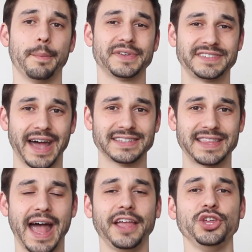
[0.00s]
Besides
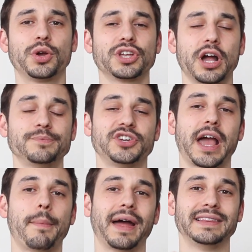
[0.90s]
that, you can come
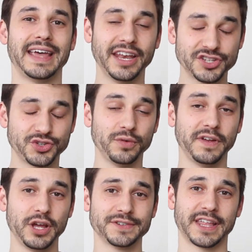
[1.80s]
check out my latest 2
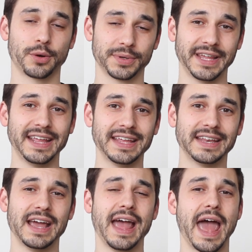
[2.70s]
videos that are related,